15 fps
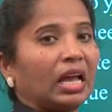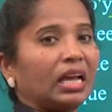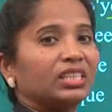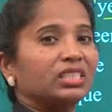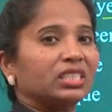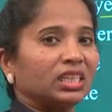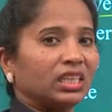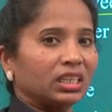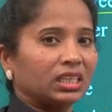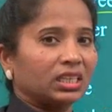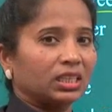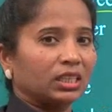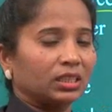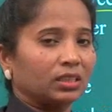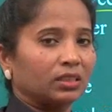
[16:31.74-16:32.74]
Antique.
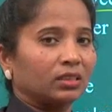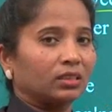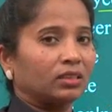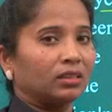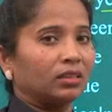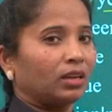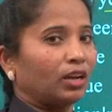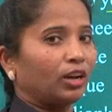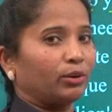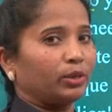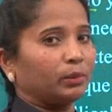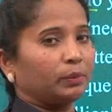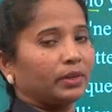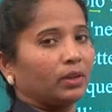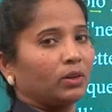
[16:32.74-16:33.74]
How do
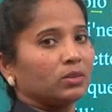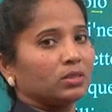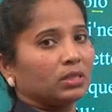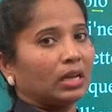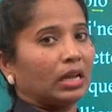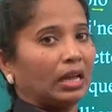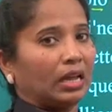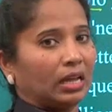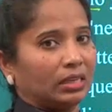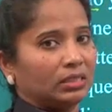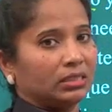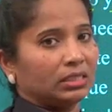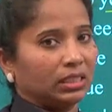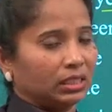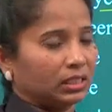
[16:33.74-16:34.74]
you pronounce?
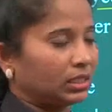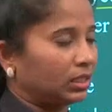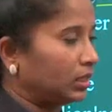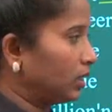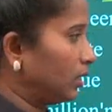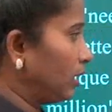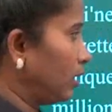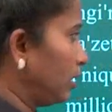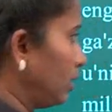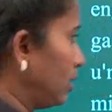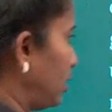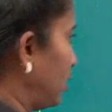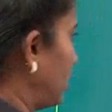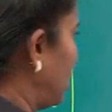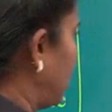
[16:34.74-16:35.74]
Antique.
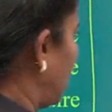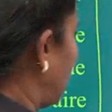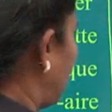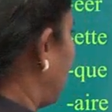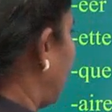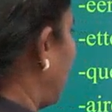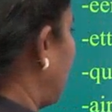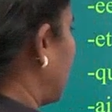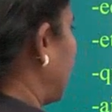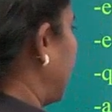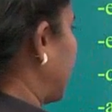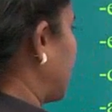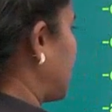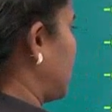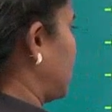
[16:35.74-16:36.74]

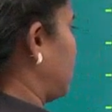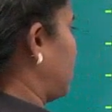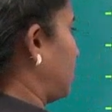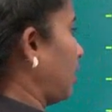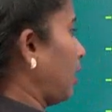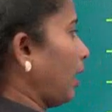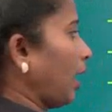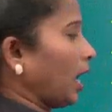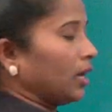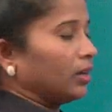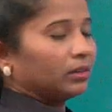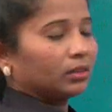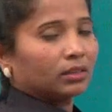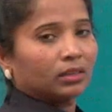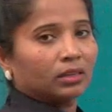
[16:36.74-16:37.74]
Next,
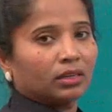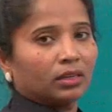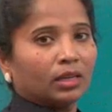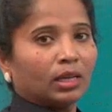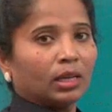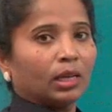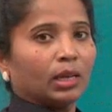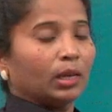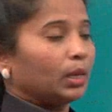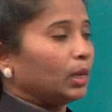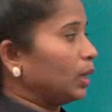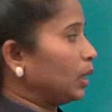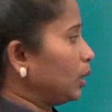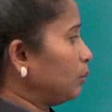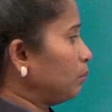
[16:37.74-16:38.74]
heir,
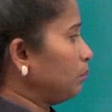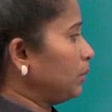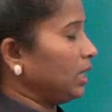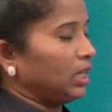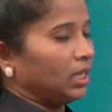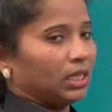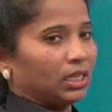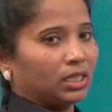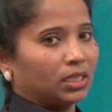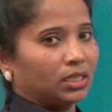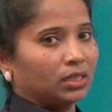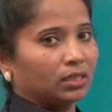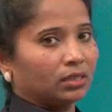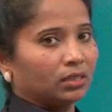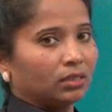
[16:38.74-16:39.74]

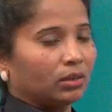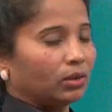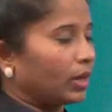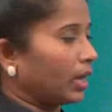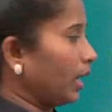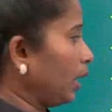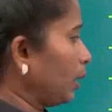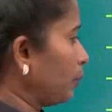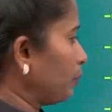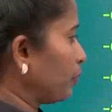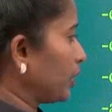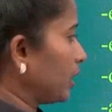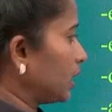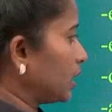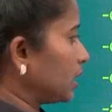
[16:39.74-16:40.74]
millionaire. Okay,
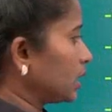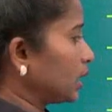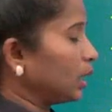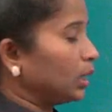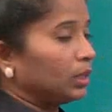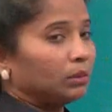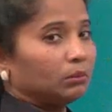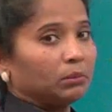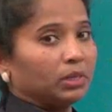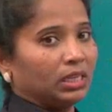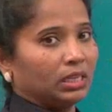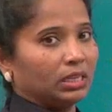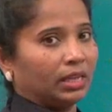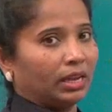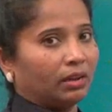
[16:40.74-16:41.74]
it is
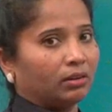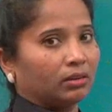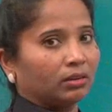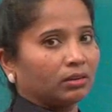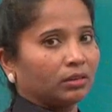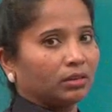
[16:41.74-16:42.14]
millionaire,